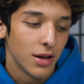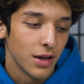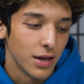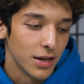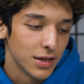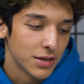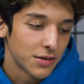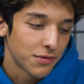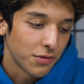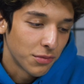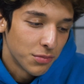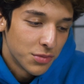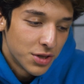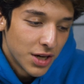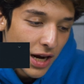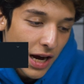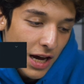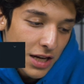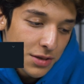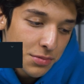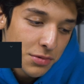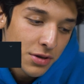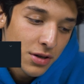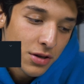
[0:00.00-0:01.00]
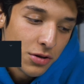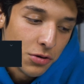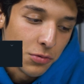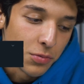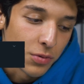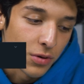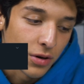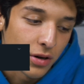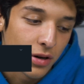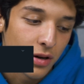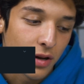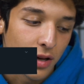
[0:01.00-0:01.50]
is from Jasmine
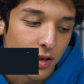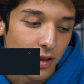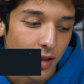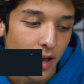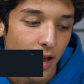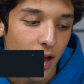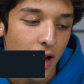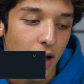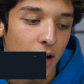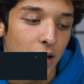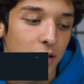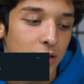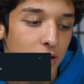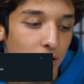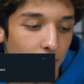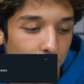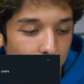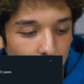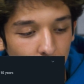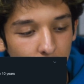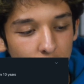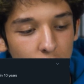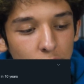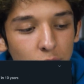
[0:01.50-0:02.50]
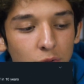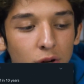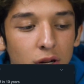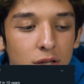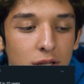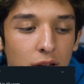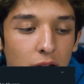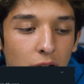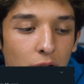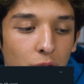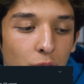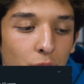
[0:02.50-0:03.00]
Cooper, and they ask, if YouTube
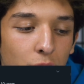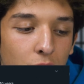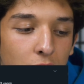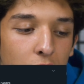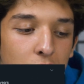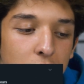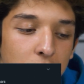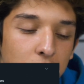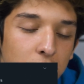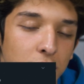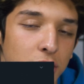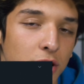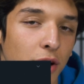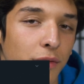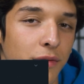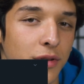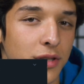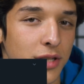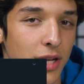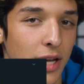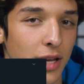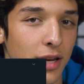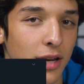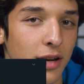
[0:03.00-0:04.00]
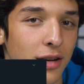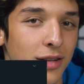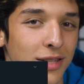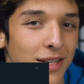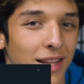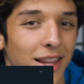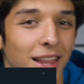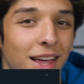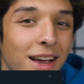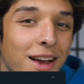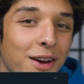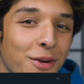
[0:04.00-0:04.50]
works out, where do you see yourself in 10 years?
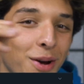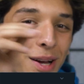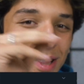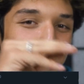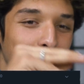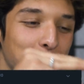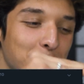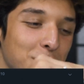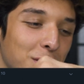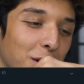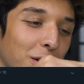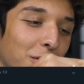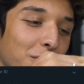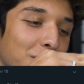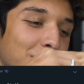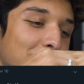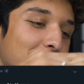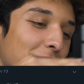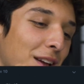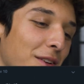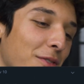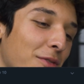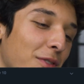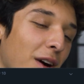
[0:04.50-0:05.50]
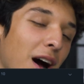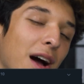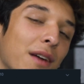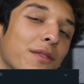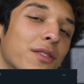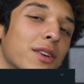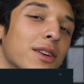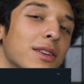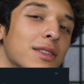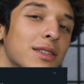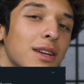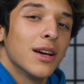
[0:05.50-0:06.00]
And they correct themselves to say
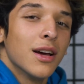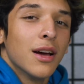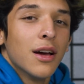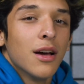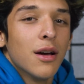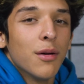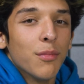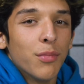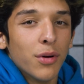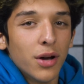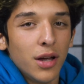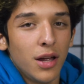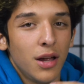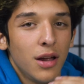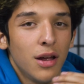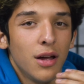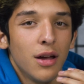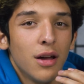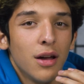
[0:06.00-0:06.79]
5 years. But